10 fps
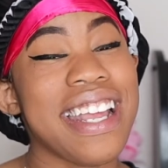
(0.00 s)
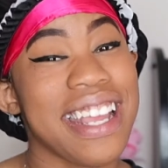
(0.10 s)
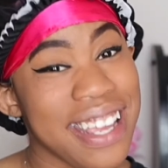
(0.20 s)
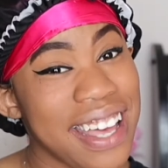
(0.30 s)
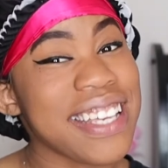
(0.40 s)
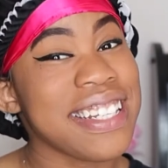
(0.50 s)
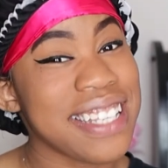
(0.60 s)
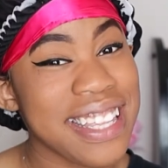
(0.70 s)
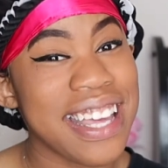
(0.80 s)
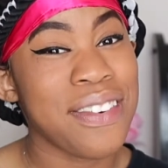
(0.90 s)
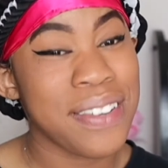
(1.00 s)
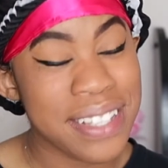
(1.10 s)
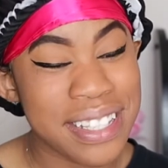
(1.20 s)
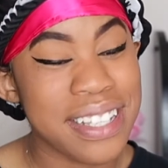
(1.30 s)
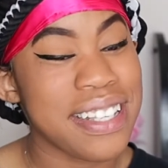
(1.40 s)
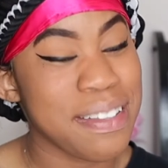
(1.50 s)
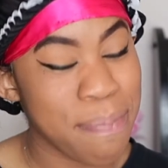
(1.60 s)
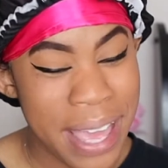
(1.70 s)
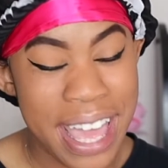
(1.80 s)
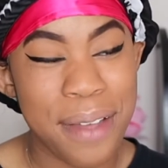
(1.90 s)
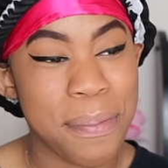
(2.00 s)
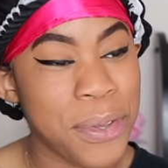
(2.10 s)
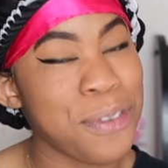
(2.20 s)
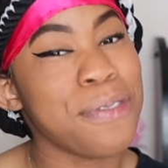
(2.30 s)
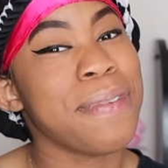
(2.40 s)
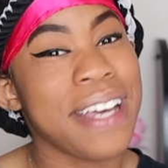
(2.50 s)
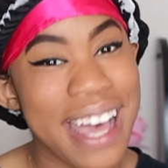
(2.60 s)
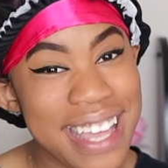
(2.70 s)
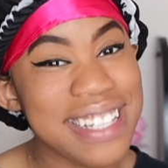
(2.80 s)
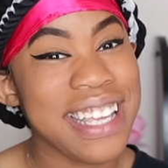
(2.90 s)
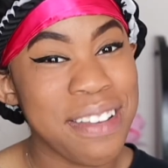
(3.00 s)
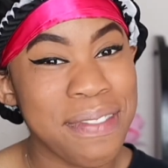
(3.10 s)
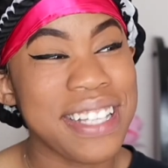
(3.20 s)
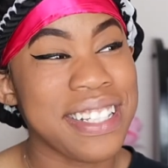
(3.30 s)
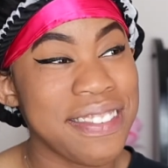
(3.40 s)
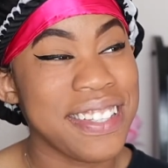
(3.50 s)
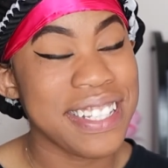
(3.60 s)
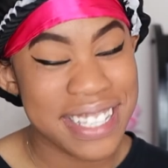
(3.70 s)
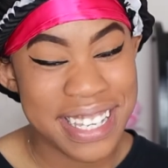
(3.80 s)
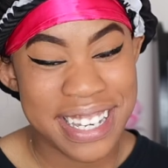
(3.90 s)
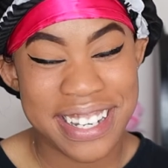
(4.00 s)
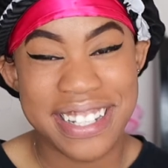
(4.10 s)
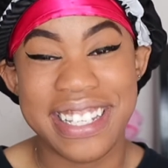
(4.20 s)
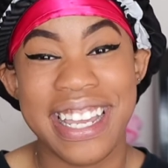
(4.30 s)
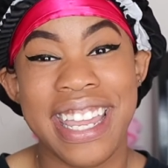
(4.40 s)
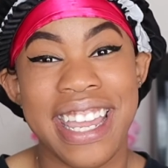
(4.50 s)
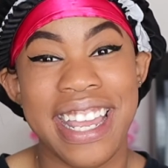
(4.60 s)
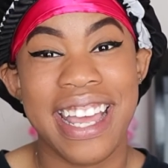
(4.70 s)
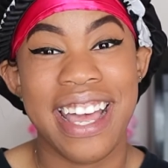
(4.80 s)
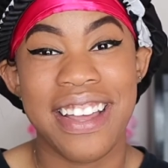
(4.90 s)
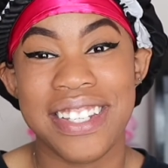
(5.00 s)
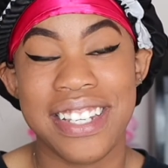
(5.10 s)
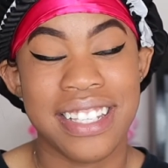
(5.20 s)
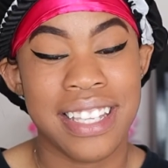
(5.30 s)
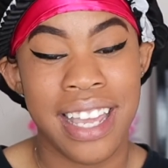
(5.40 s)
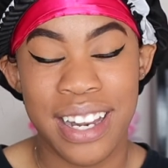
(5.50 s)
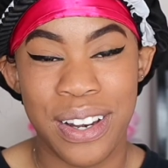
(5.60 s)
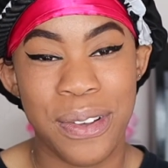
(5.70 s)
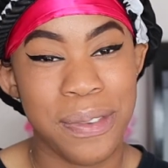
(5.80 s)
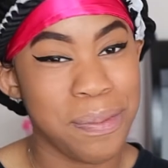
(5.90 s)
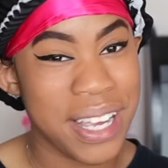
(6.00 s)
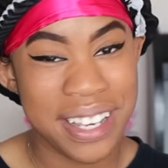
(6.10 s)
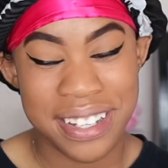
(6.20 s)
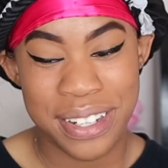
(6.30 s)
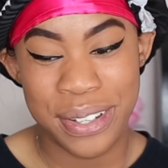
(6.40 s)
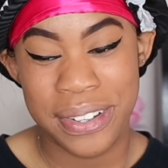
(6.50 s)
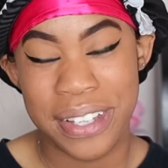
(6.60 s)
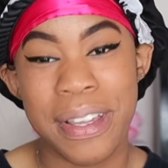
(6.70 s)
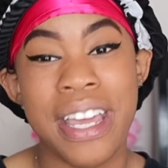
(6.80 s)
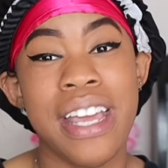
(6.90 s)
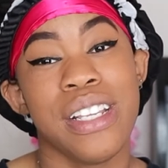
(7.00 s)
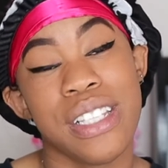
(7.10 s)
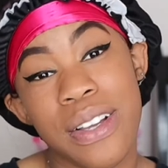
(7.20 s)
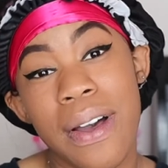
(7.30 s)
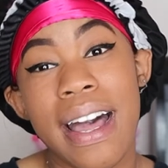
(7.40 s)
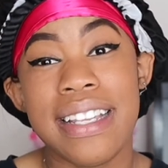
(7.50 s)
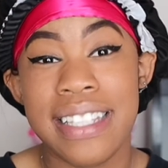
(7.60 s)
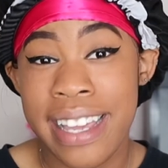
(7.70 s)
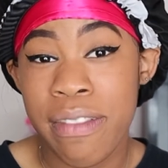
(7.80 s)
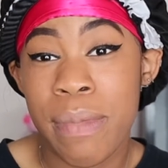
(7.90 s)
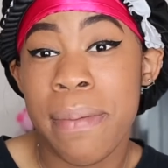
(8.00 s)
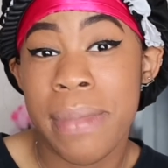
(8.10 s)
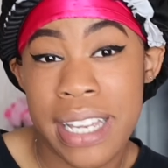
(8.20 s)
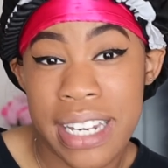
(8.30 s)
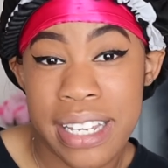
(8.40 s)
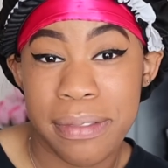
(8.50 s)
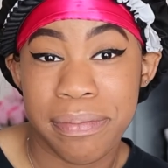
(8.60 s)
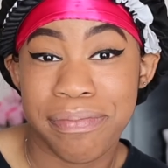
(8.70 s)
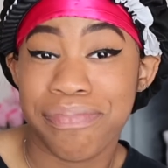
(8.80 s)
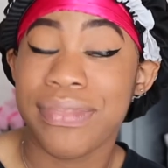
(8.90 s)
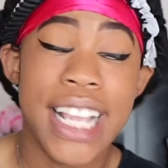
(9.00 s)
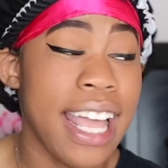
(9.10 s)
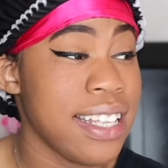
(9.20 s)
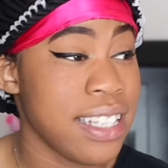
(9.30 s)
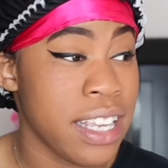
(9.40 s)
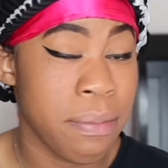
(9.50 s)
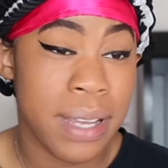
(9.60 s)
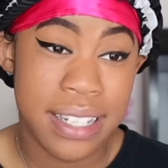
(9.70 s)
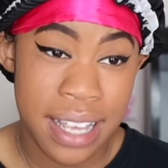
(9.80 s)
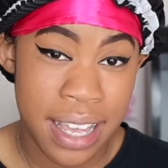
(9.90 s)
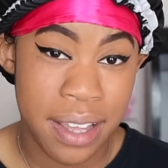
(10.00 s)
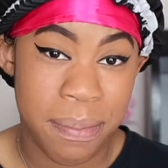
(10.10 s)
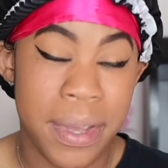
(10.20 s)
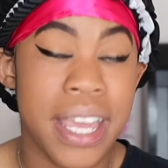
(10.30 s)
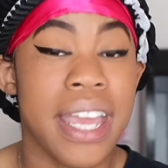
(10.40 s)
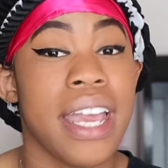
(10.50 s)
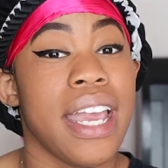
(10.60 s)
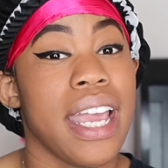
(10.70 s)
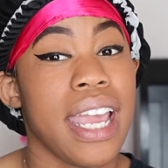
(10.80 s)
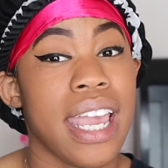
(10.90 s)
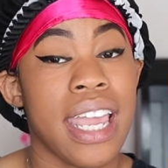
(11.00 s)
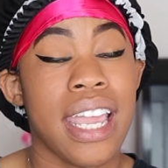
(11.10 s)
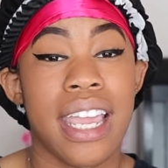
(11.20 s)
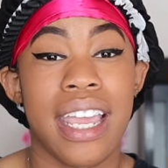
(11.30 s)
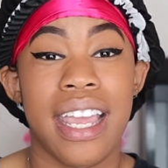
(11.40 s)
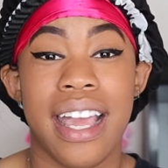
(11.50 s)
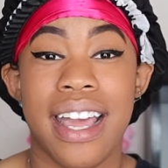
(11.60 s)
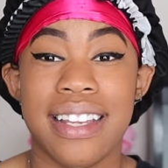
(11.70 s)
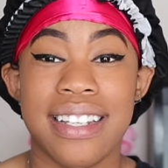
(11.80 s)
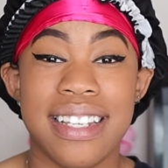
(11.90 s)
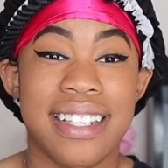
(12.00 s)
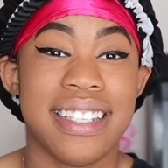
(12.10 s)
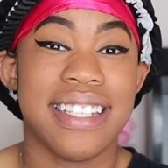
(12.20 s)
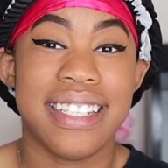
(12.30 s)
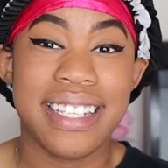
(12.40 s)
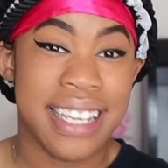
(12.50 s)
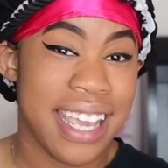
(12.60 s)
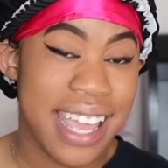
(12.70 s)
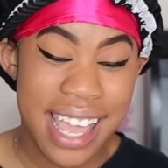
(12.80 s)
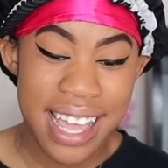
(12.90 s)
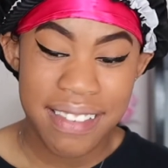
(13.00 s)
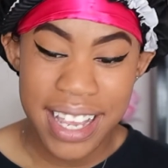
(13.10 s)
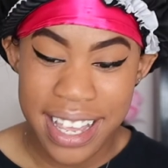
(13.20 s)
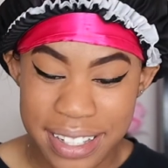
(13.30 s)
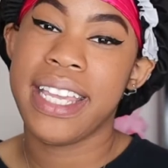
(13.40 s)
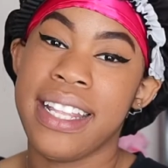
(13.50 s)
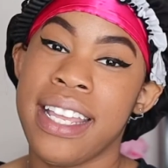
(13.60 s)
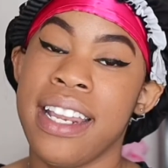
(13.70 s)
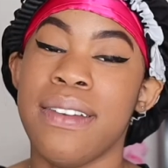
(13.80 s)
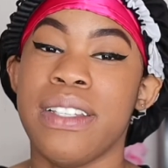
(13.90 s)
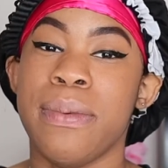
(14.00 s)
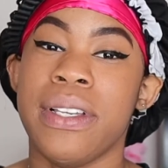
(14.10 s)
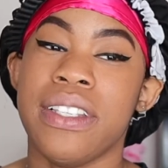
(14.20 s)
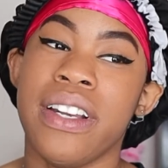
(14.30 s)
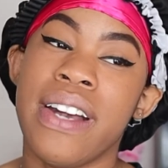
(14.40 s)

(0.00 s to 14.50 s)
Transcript: Y'all can say that was a bad move, but I saved myself the tears, and I was just like, no, I'm not gonna do it. So I saved my money, I saved my time, and I just didn't have that. And then I was supposed to go